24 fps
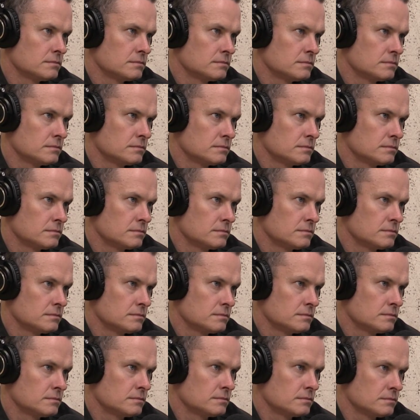
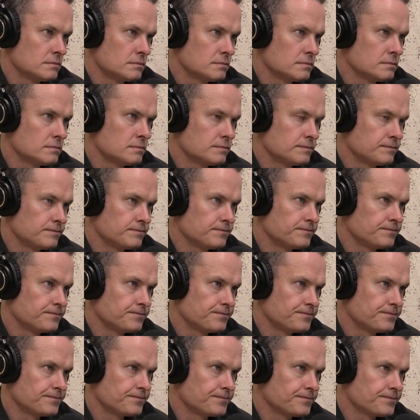
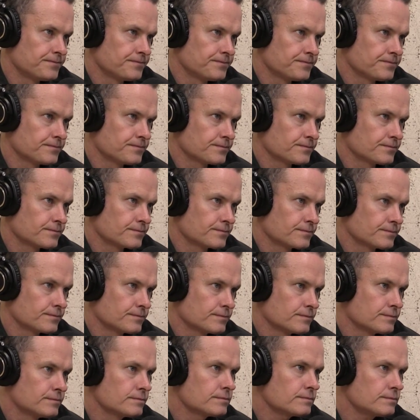
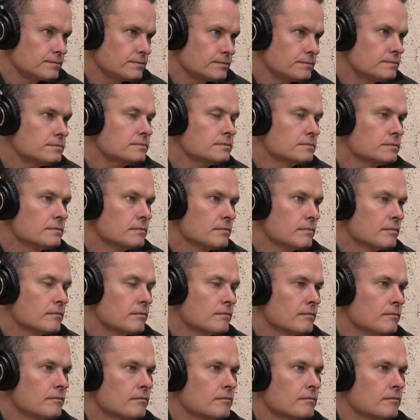The person shown says nothing.